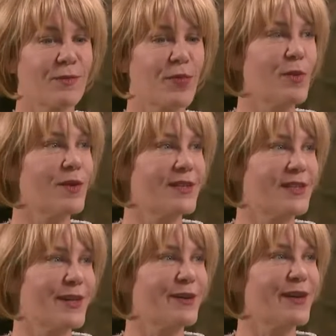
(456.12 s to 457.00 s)
bubble
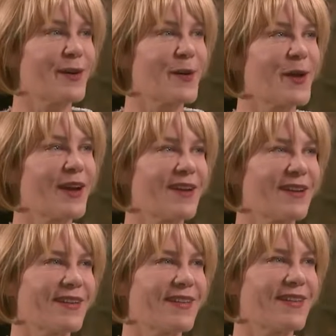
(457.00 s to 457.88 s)
hysteria going
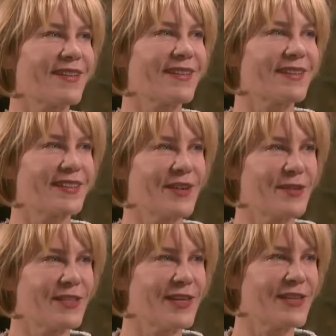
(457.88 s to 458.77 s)
on that
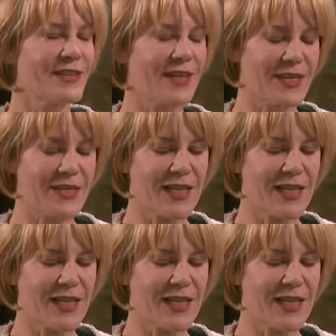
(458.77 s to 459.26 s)
you see in this next